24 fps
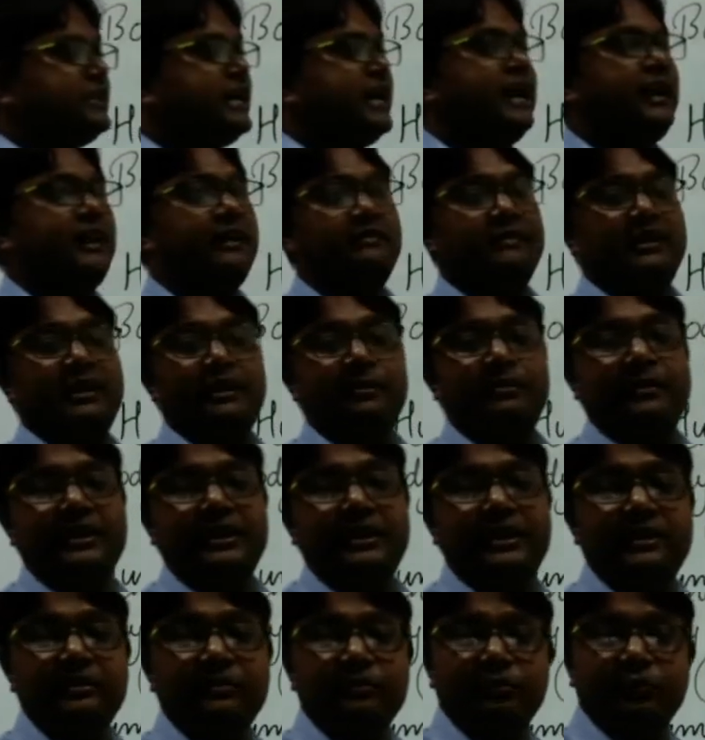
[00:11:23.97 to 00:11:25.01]
are available
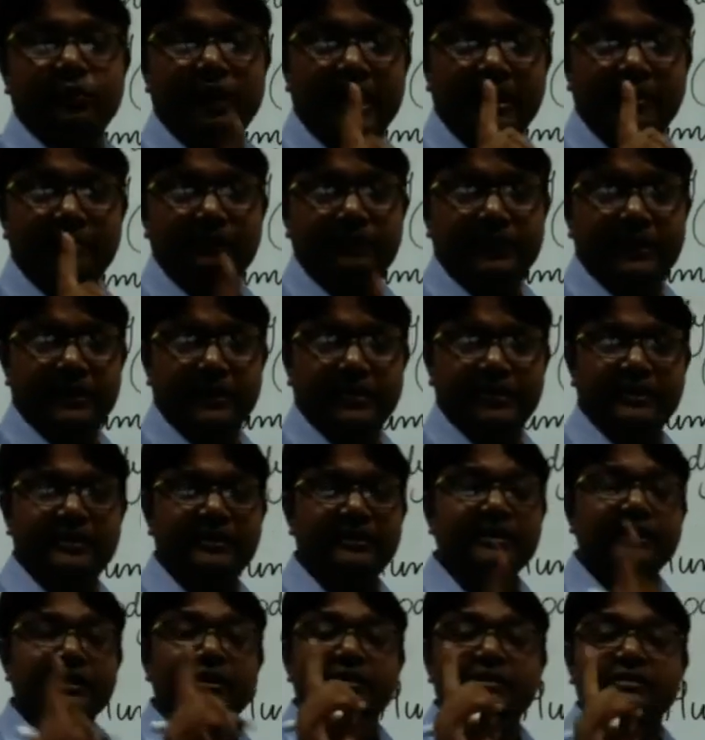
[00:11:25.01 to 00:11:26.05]
in one
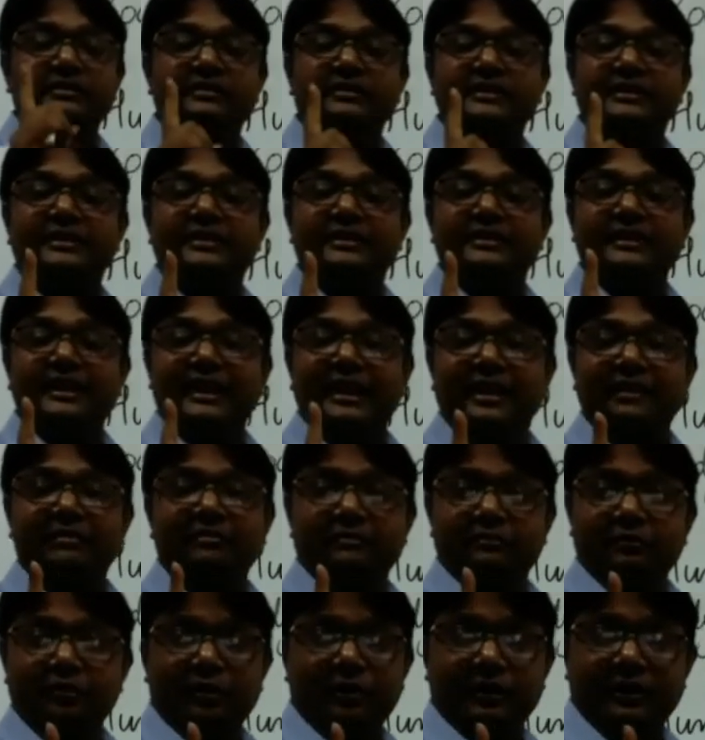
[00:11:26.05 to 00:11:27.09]
pair. They
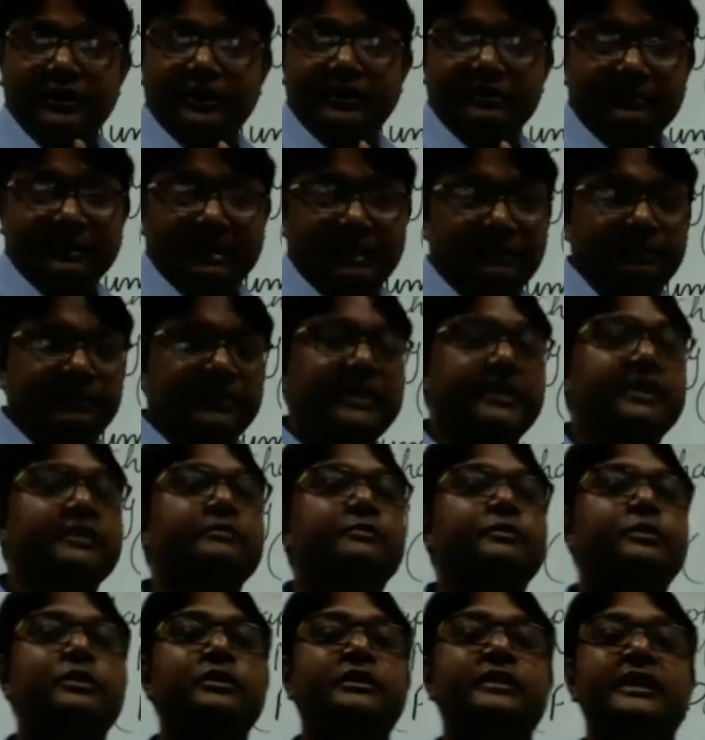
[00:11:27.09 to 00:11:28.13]
are only one pair.
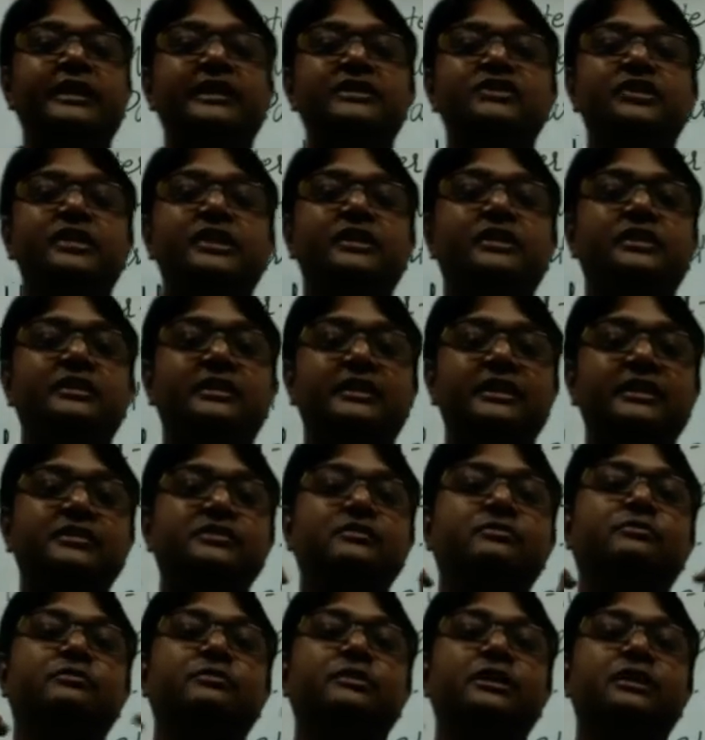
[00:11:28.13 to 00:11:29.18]
If you touch it,
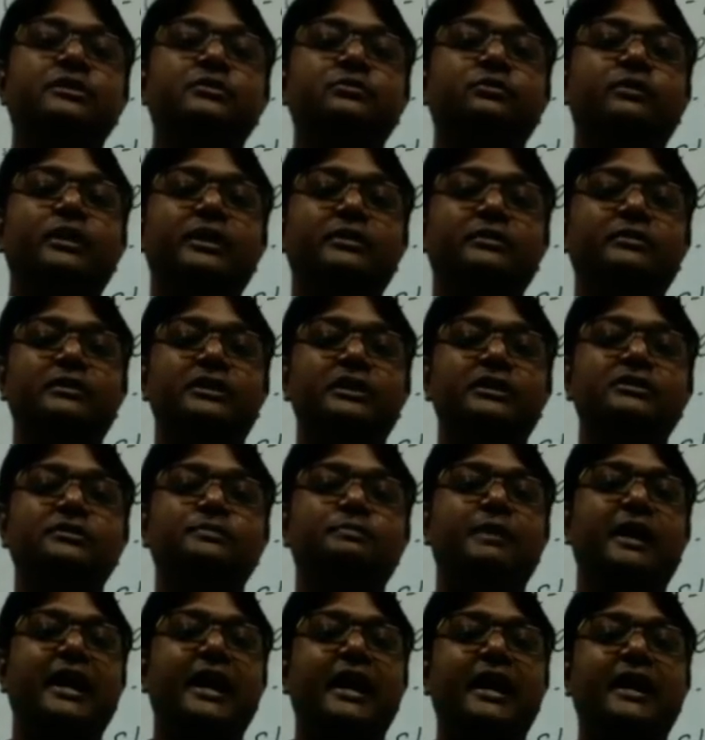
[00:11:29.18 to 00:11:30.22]
this
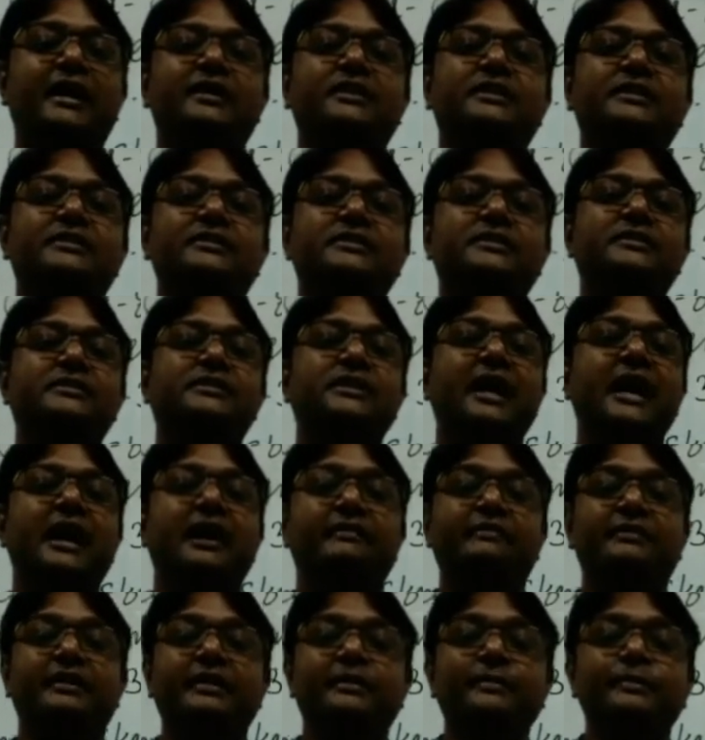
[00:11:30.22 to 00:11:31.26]
part, this is
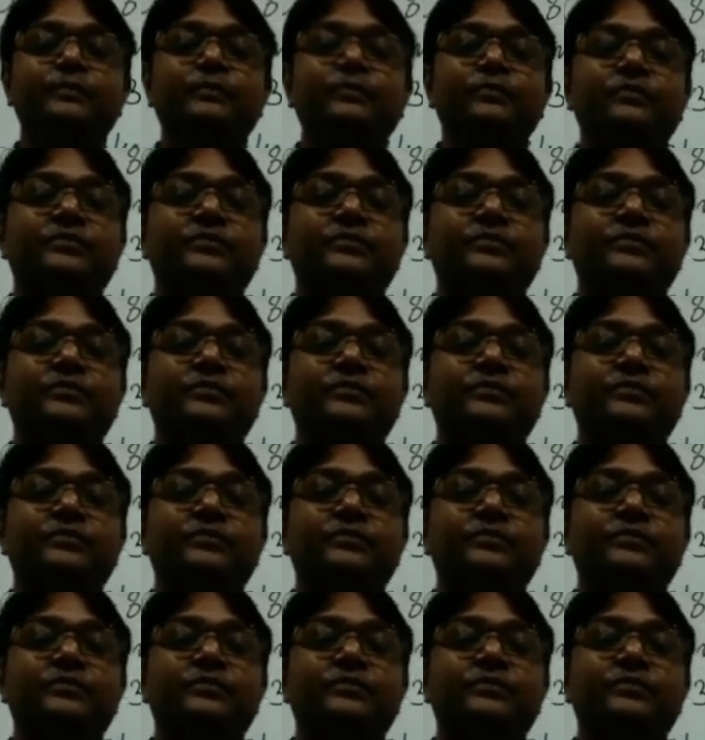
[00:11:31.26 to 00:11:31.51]
having,